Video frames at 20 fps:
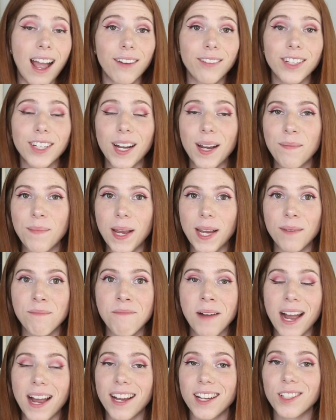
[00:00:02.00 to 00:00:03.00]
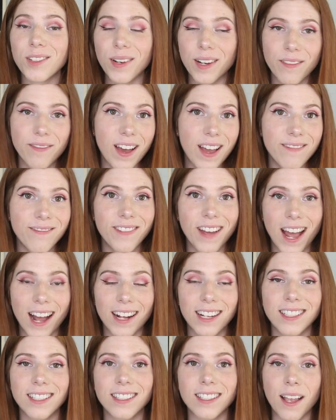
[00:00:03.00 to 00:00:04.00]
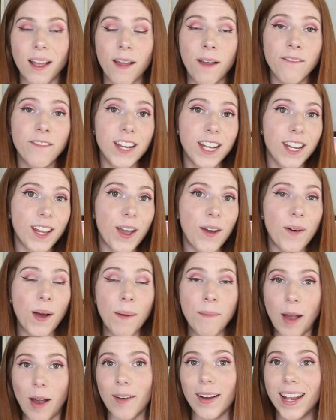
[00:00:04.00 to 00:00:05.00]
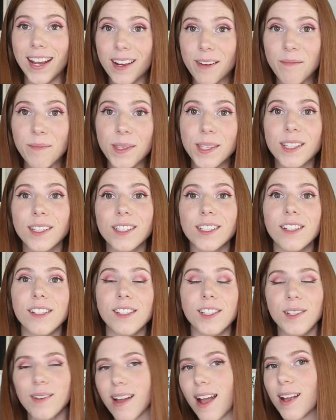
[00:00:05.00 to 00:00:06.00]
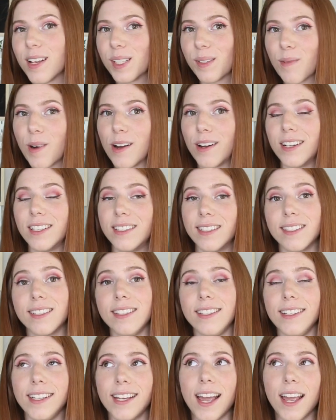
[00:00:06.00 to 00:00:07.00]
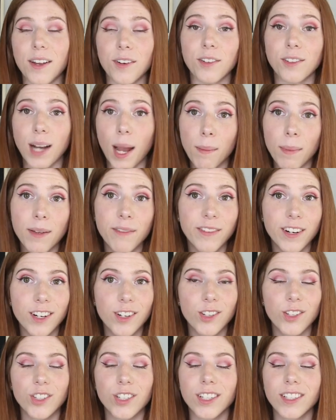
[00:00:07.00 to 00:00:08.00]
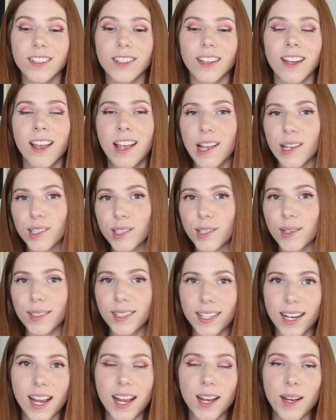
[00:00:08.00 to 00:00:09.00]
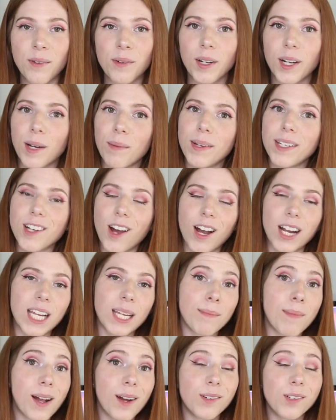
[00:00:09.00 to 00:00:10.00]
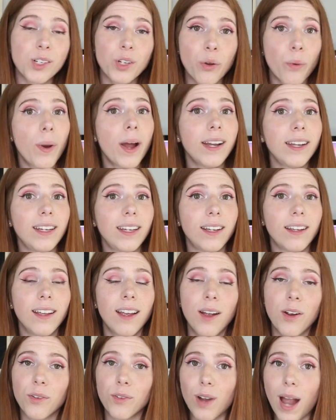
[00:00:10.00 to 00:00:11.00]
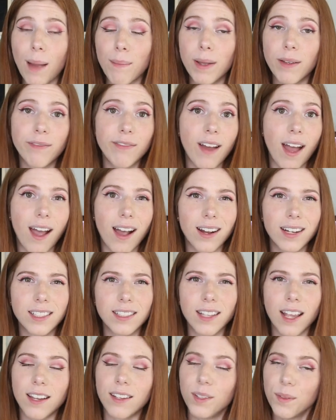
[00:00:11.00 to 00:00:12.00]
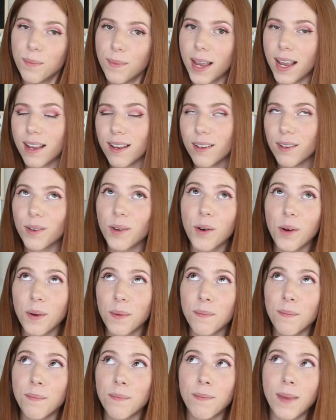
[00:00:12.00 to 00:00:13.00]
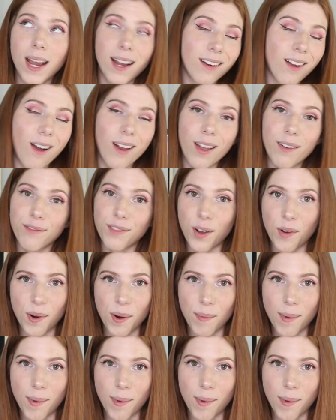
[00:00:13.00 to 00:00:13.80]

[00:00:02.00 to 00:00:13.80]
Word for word: After I made my 25 facts video about hamsters, you guys wanted to see a rabbit version. So today we're going to be talking about 20 rabbit facts that you may or may not have known